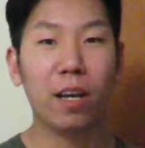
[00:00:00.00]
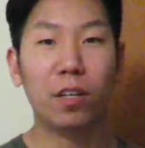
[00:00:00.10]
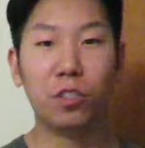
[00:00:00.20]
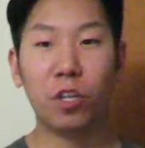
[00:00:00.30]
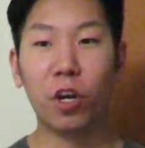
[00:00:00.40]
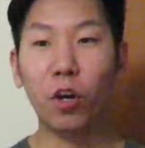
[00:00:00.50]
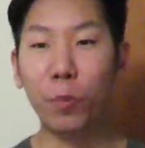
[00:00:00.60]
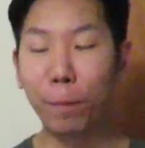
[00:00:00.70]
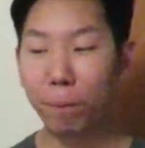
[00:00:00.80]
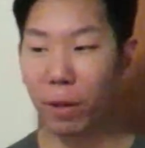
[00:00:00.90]

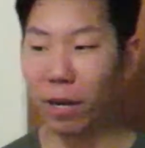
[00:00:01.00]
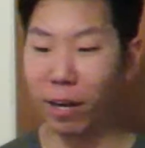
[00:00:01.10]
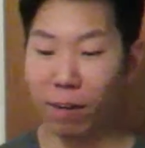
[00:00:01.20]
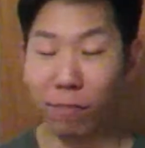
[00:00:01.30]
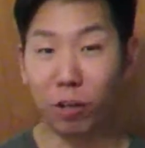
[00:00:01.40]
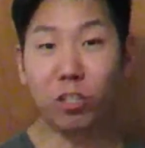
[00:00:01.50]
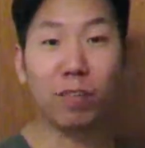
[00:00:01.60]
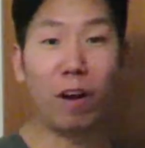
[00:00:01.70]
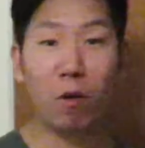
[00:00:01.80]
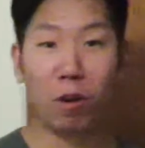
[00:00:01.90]
So, first
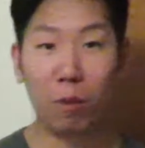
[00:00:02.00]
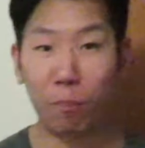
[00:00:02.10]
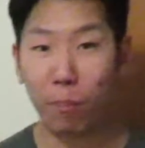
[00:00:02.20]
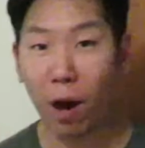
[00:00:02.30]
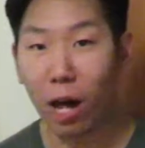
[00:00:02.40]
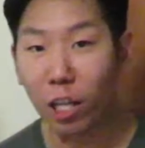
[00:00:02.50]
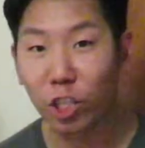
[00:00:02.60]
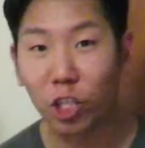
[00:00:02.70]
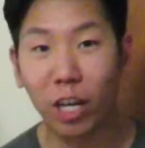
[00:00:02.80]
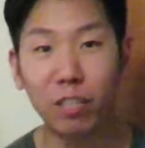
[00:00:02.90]
off, I want to
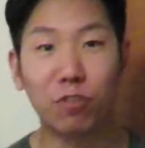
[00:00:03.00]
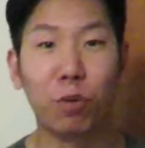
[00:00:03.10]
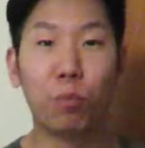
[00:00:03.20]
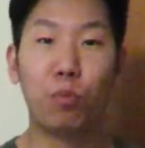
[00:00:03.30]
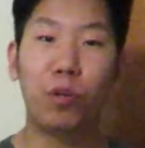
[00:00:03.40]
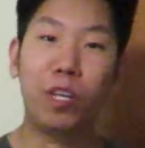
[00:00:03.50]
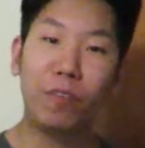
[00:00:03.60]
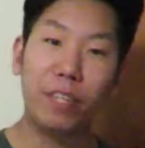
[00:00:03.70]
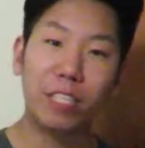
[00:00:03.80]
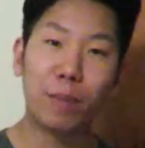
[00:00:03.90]
apologize for the
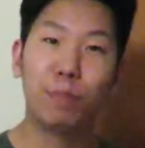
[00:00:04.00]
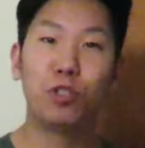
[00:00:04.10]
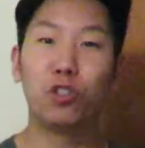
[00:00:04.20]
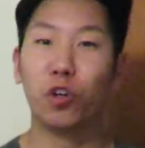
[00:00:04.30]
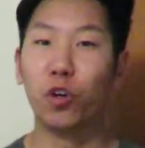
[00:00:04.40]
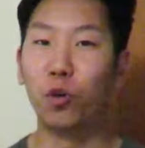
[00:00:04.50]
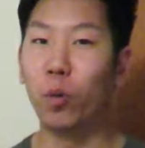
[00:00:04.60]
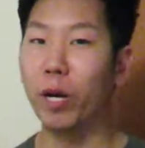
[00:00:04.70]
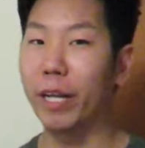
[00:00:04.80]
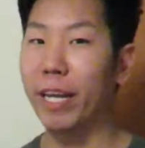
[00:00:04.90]
previous episode
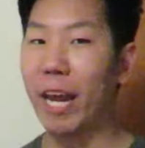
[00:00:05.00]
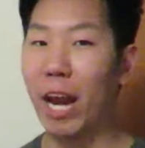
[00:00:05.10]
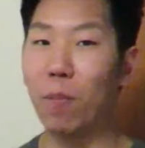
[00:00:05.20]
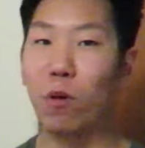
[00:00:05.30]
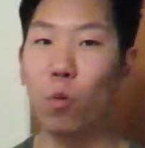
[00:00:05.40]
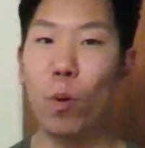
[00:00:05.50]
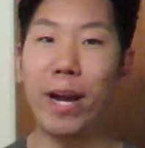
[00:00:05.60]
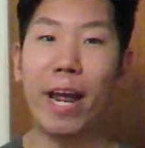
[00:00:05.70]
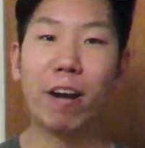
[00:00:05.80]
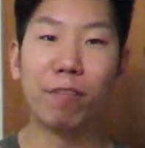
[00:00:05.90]
where the camera
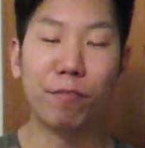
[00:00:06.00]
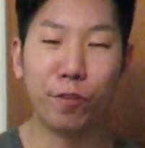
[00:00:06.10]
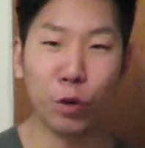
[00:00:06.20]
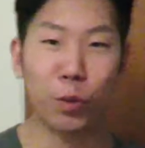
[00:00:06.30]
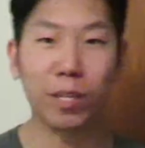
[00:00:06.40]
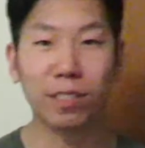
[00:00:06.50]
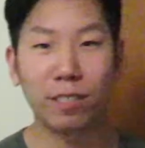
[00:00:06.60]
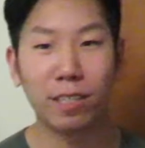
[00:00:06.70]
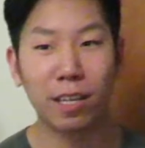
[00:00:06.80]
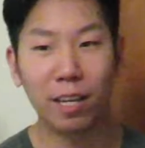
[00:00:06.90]
went out of
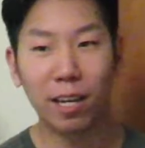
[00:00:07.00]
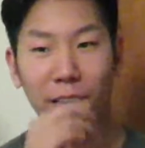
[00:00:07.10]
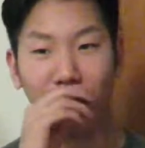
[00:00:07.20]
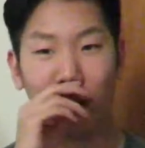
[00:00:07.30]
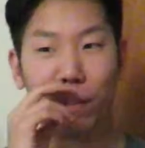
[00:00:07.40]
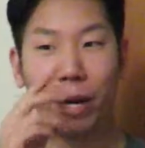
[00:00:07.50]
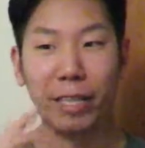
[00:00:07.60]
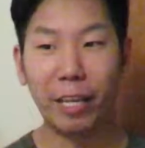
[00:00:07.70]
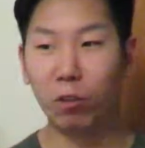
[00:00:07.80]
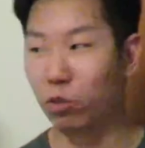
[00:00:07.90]
focus. I
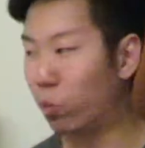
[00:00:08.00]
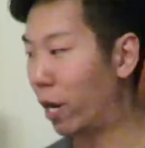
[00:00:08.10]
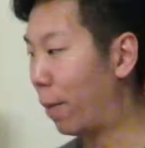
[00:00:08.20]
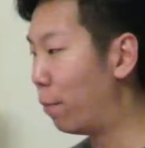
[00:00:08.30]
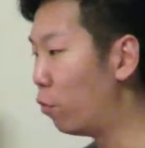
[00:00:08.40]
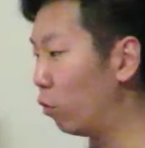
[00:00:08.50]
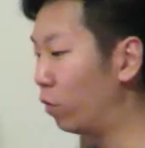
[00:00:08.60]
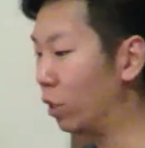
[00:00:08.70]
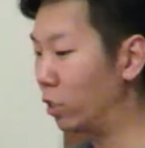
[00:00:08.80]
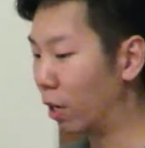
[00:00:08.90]
think it was when I moved
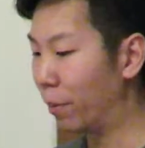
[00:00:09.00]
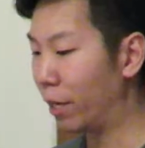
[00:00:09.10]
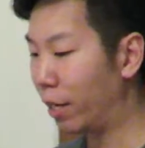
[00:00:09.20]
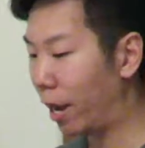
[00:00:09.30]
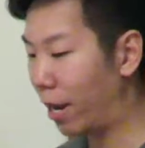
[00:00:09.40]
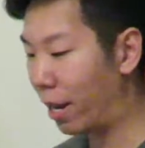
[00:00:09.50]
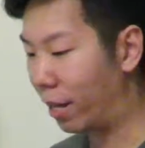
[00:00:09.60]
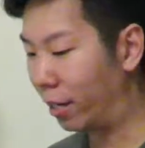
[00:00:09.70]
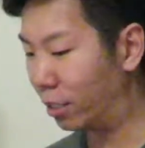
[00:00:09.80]
the dummy and then